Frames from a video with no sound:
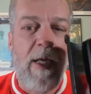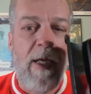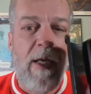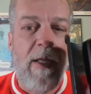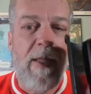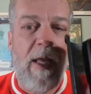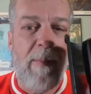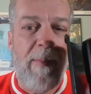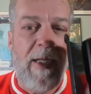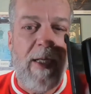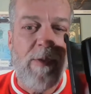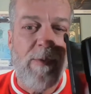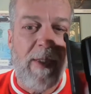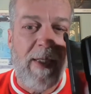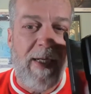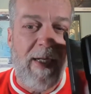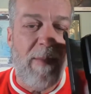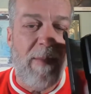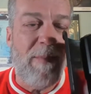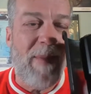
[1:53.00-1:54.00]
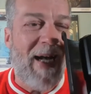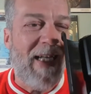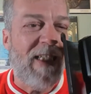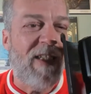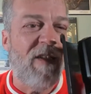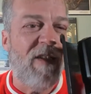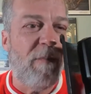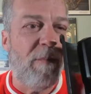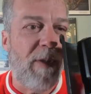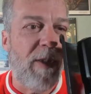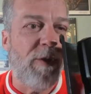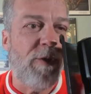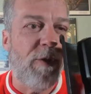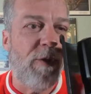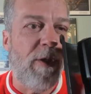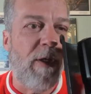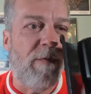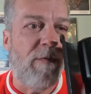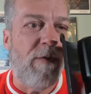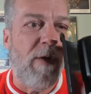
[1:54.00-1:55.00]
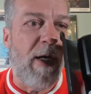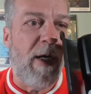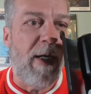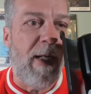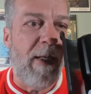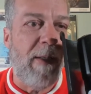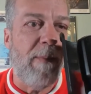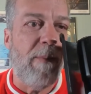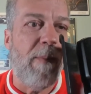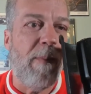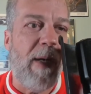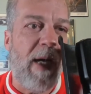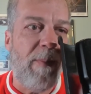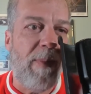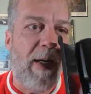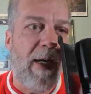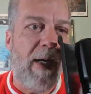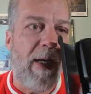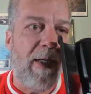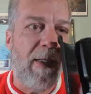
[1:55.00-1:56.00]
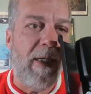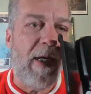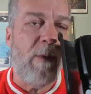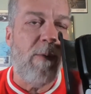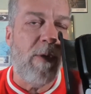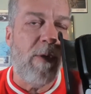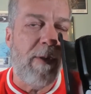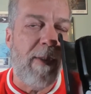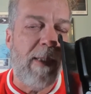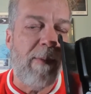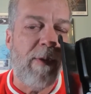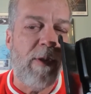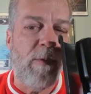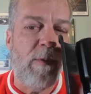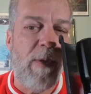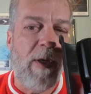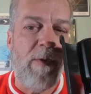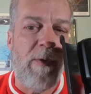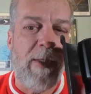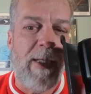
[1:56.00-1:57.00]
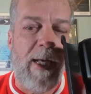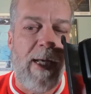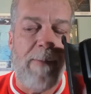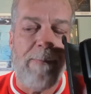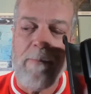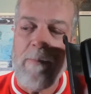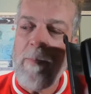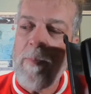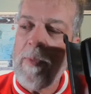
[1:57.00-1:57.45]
That means we're going to get a massive blizzard on Friday. My bad. I won't talk about the weather again.